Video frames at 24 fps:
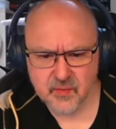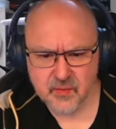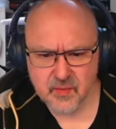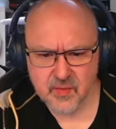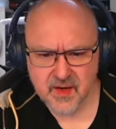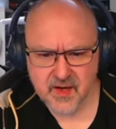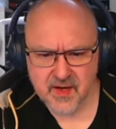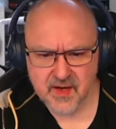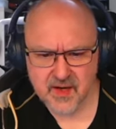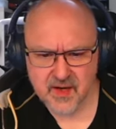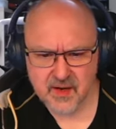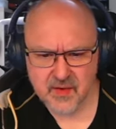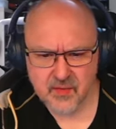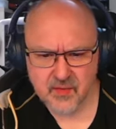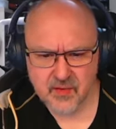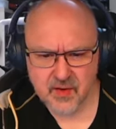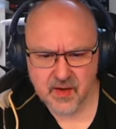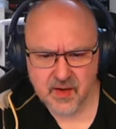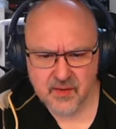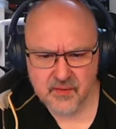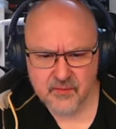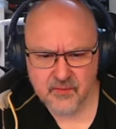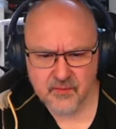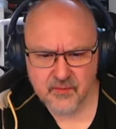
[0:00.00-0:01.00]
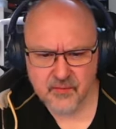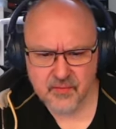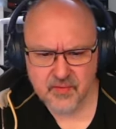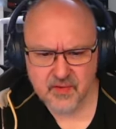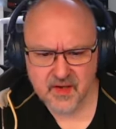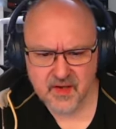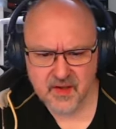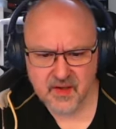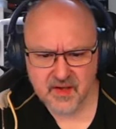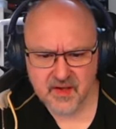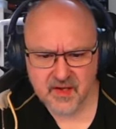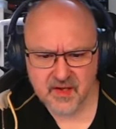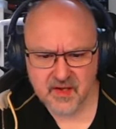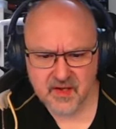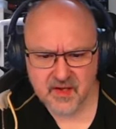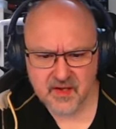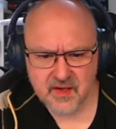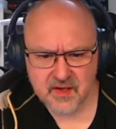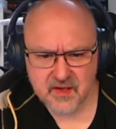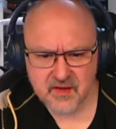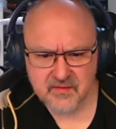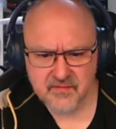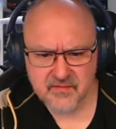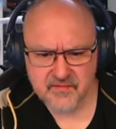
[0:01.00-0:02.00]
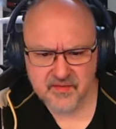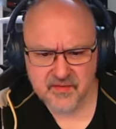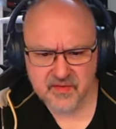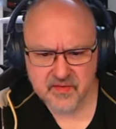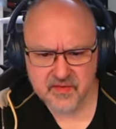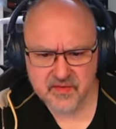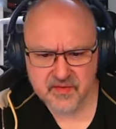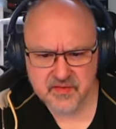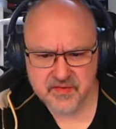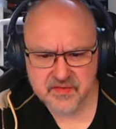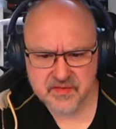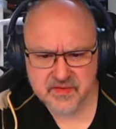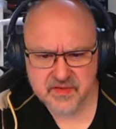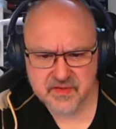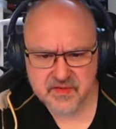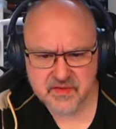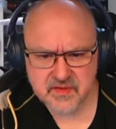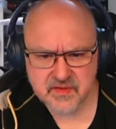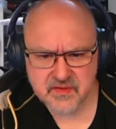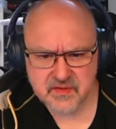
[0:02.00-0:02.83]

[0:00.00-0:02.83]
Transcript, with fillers: Wow, I'm really confused.